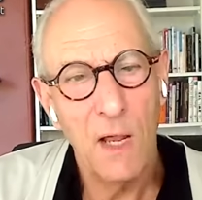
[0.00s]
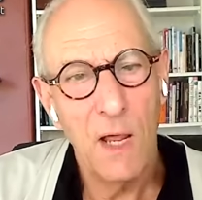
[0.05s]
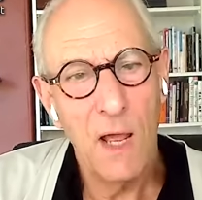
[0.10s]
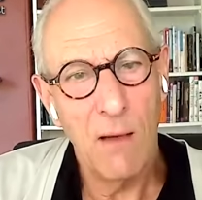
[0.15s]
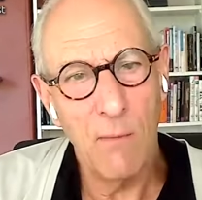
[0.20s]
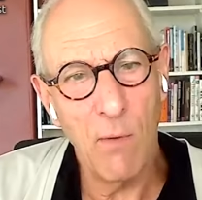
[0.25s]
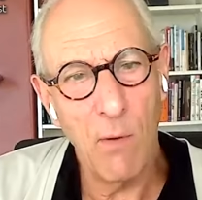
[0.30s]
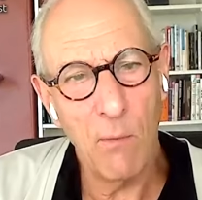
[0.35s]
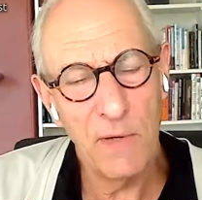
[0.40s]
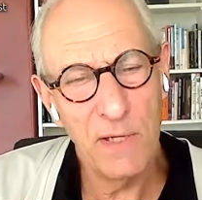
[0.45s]

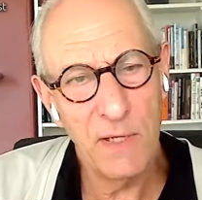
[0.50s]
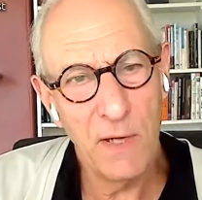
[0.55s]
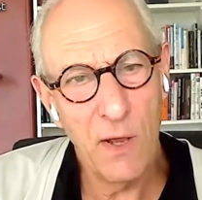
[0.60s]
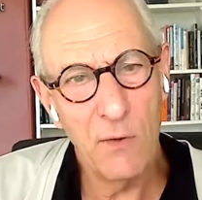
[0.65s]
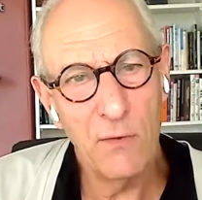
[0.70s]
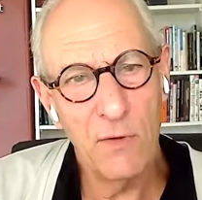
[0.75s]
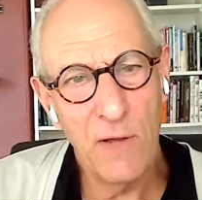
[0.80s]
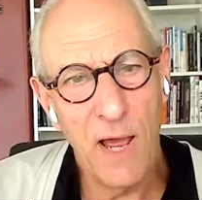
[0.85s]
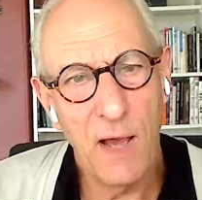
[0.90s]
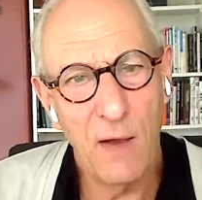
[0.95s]
And what we know
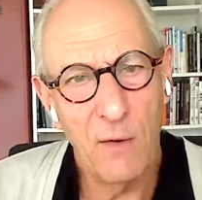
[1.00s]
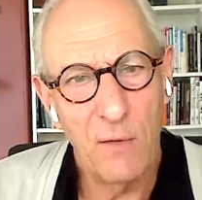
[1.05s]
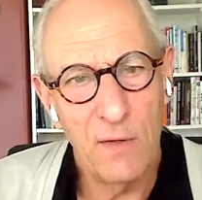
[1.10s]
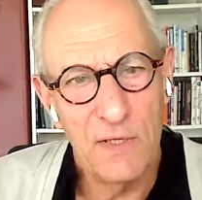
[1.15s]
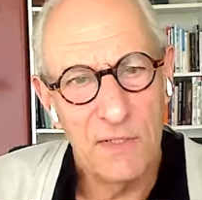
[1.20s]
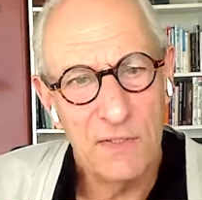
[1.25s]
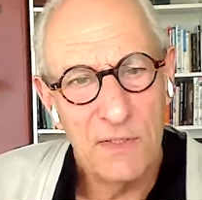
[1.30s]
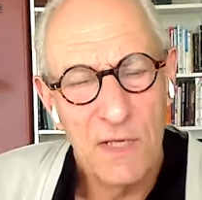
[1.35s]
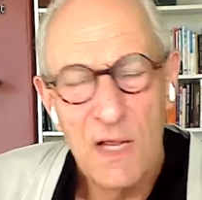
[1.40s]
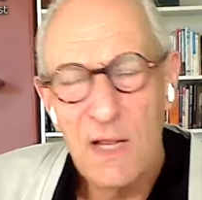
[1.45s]
now
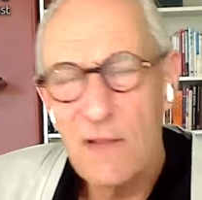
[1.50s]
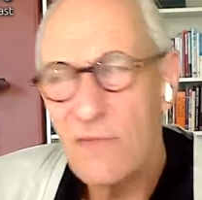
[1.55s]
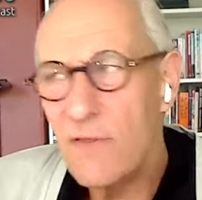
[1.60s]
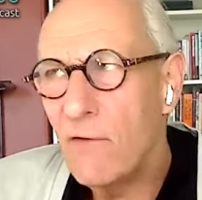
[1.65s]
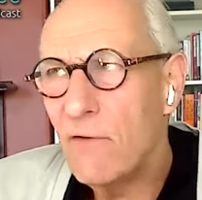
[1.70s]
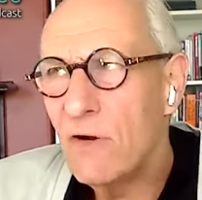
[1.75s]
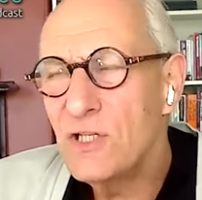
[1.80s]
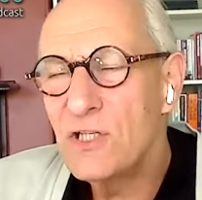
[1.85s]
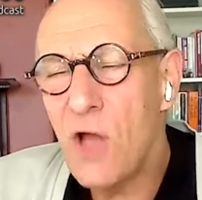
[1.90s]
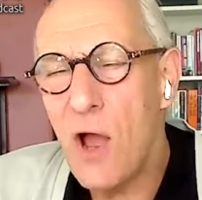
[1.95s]
is there
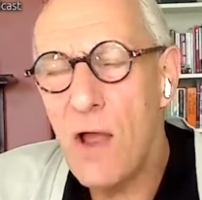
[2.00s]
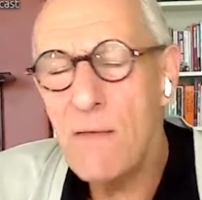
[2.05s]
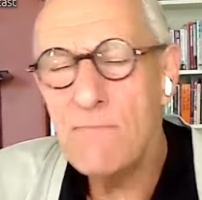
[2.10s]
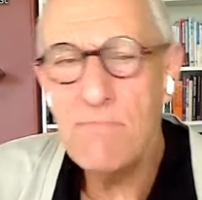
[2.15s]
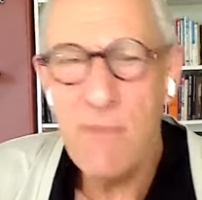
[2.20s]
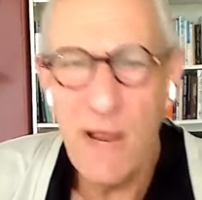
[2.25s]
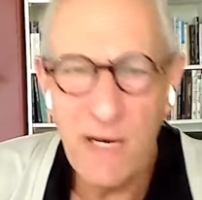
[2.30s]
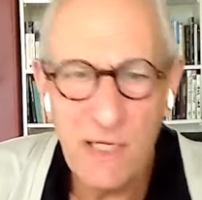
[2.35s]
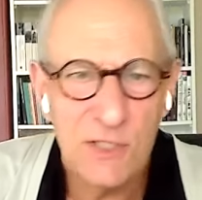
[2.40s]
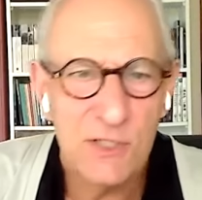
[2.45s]
are
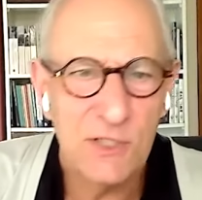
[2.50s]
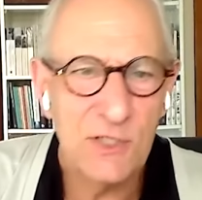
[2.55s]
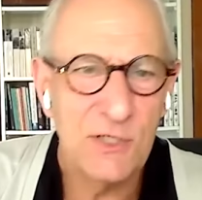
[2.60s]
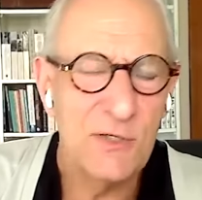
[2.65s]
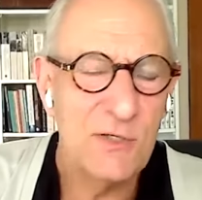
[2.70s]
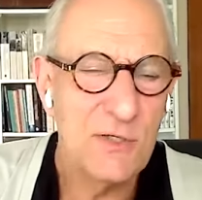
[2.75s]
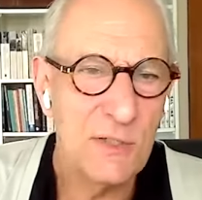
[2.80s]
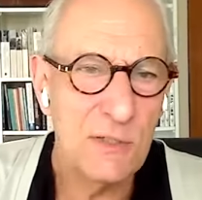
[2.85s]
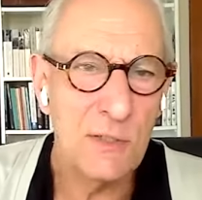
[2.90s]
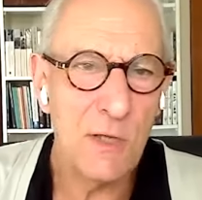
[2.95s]

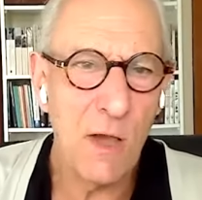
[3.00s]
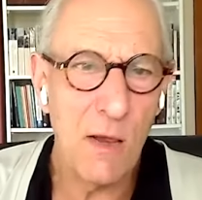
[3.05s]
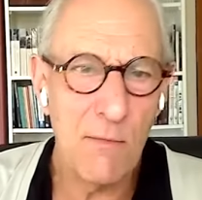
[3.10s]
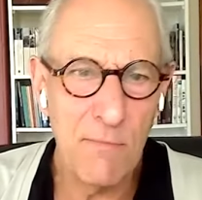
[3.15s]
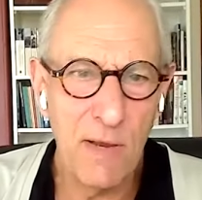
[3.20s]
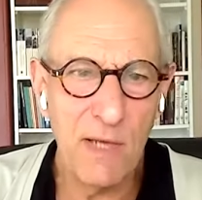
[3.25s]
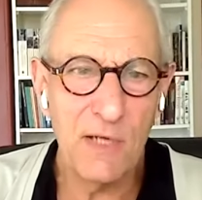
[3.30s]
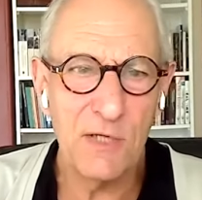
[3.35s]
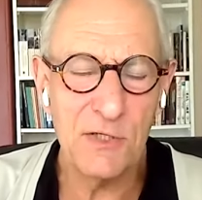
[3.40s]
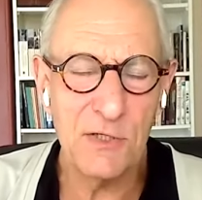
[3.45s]
dimensions and
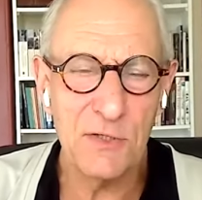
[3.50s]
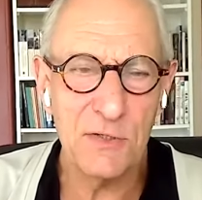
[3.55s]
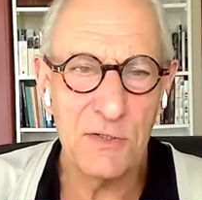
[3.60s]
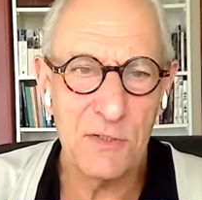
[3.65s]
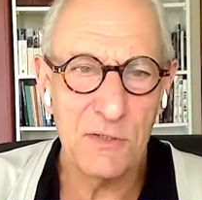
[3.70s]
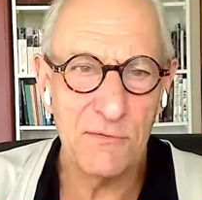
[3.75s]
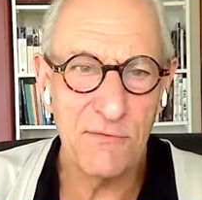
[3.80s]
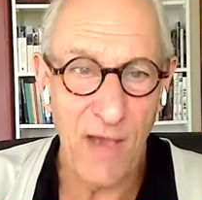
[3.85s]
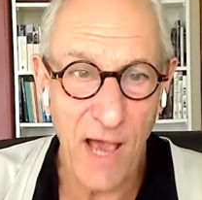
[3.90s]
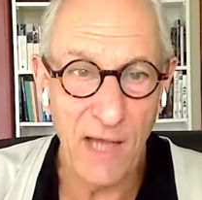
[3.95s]
dimensions
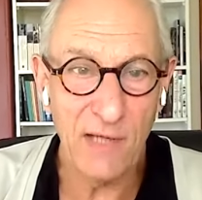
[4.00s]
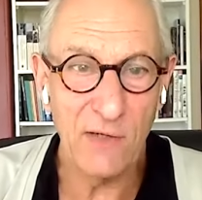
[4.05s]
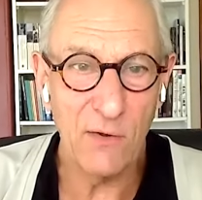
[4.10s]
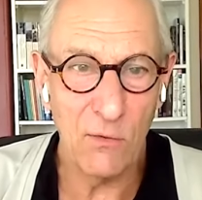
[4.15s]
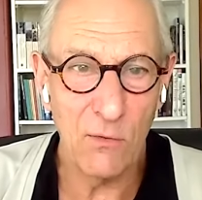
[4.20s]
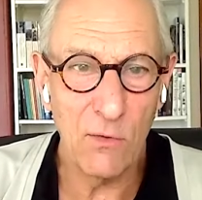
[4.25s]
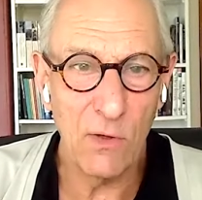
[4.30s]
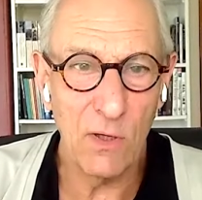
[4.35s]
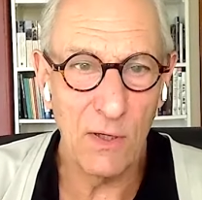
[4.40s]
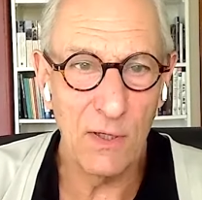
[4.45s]
of
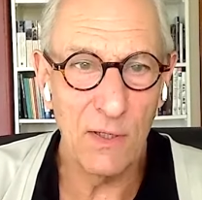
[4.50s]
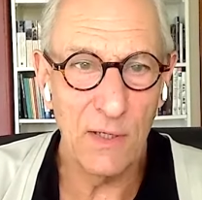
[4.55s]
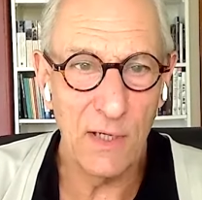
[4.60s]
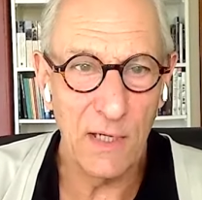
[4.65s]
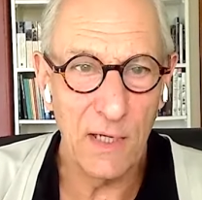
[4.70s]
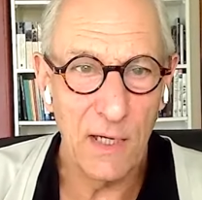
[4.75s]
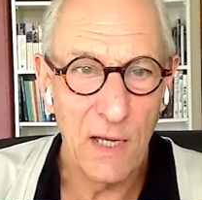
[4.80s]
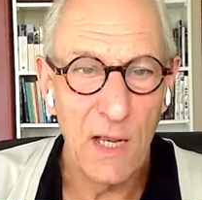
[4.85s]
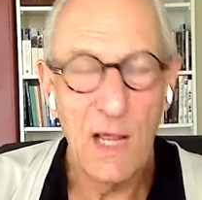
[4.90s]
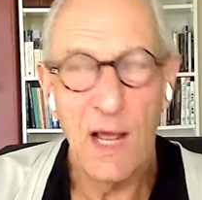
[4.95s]
adult learning.